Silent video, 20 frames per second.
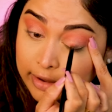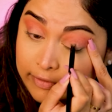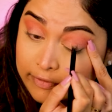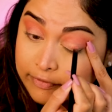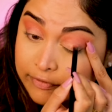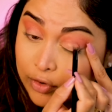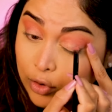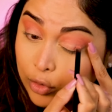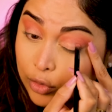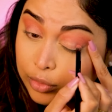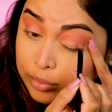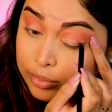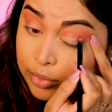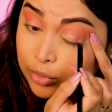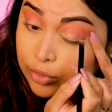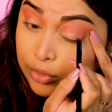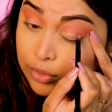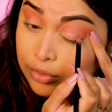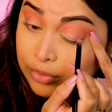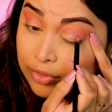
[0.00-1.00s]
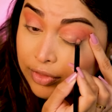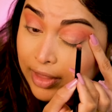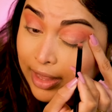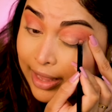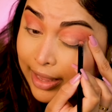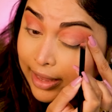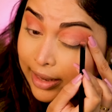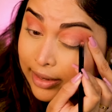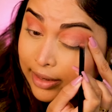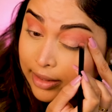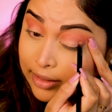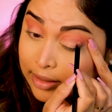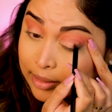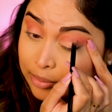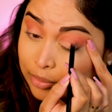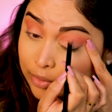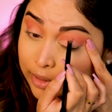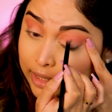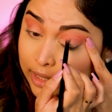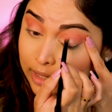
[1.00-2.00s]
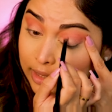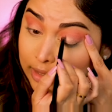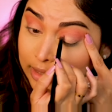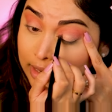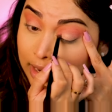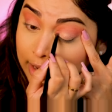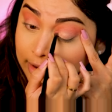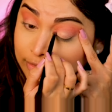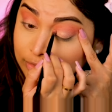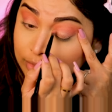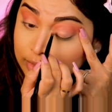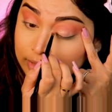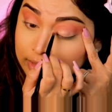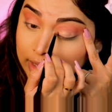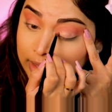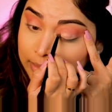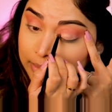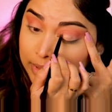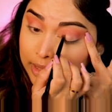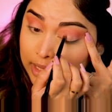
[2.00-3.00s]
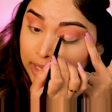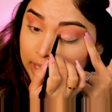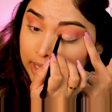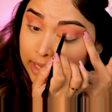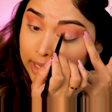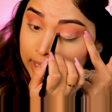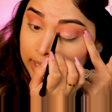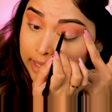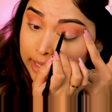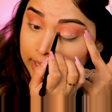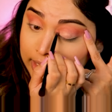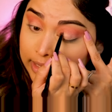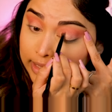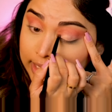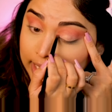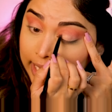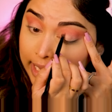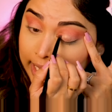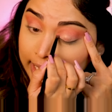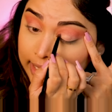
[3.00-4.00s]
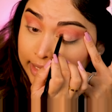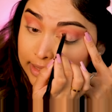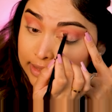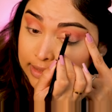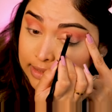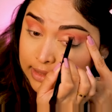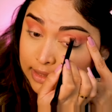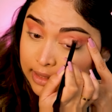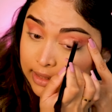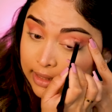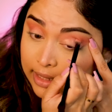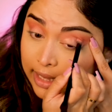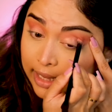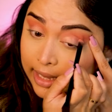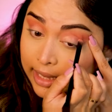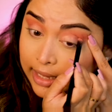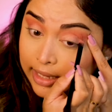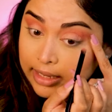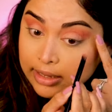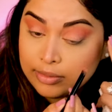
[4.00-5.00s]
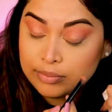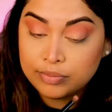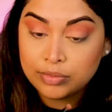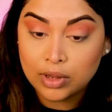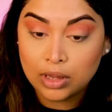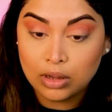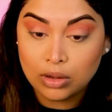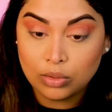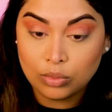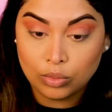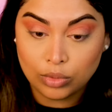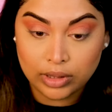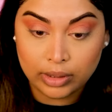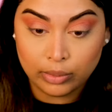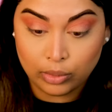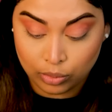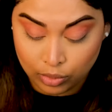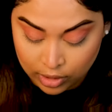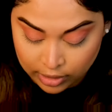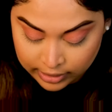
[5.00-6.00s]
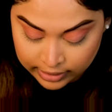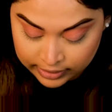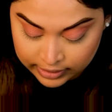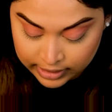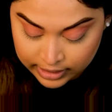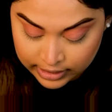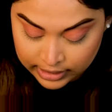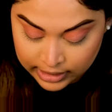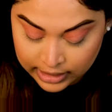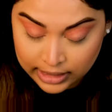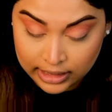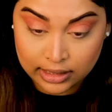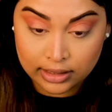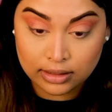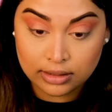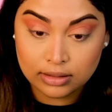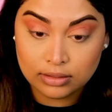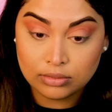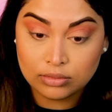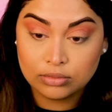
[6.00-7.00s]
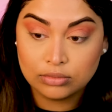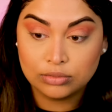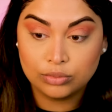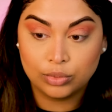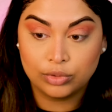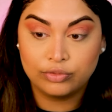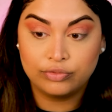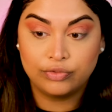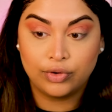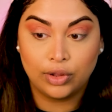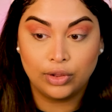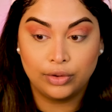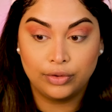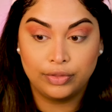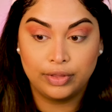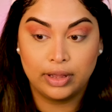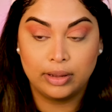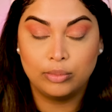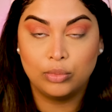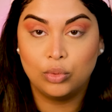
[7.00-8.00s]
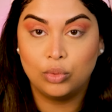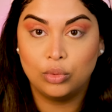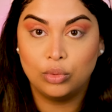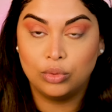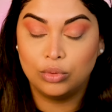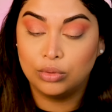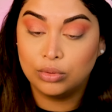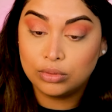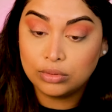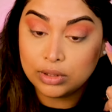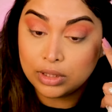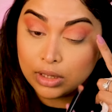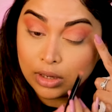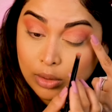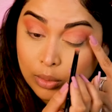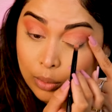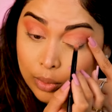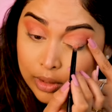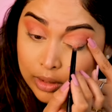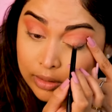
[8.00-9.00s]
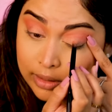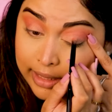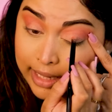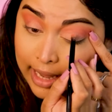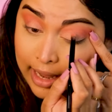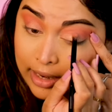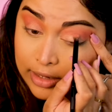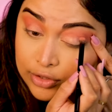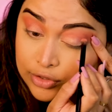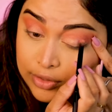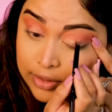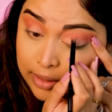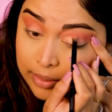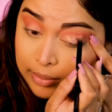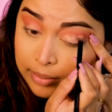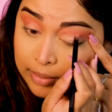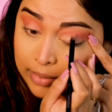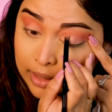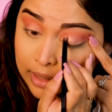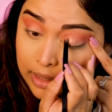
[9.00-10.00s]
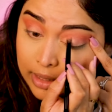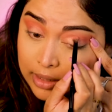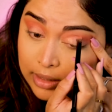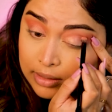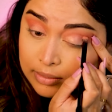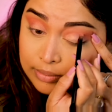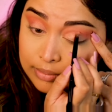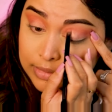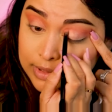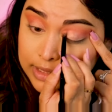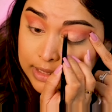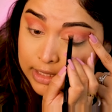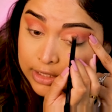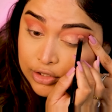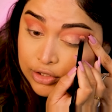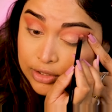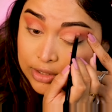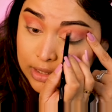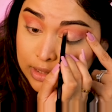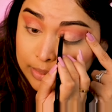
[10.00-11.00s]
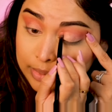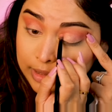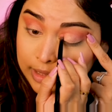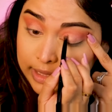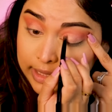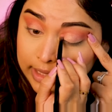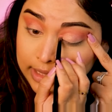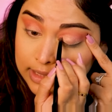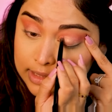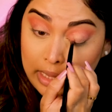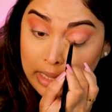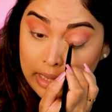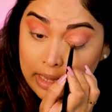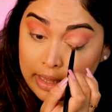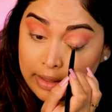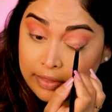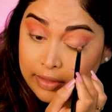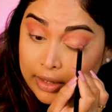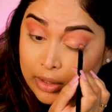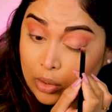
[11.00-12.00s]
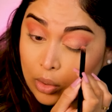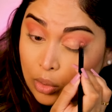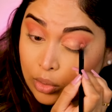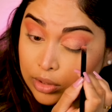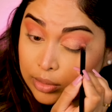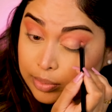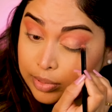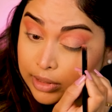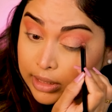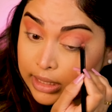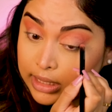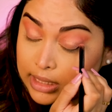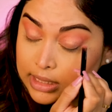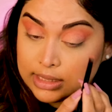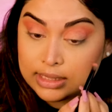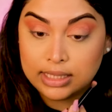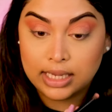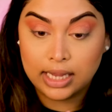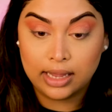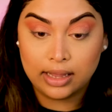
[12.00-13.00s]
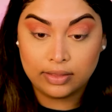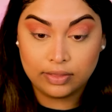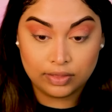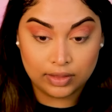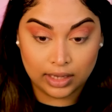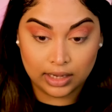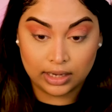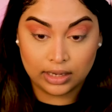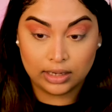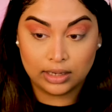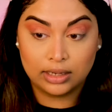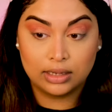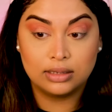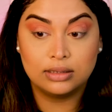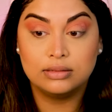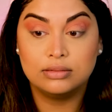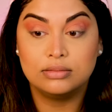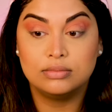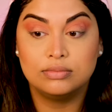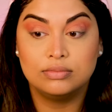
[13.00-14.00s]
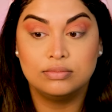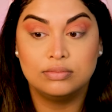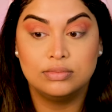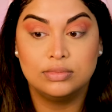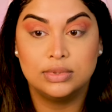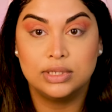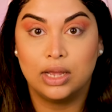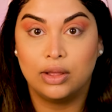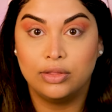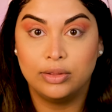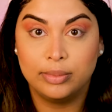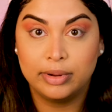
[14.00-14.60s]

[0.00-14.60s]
phone booth and they bring a knife with them in case they were worried that Ian would follow them or, you know, would catch them snitching to the police. And they call the police and they tell them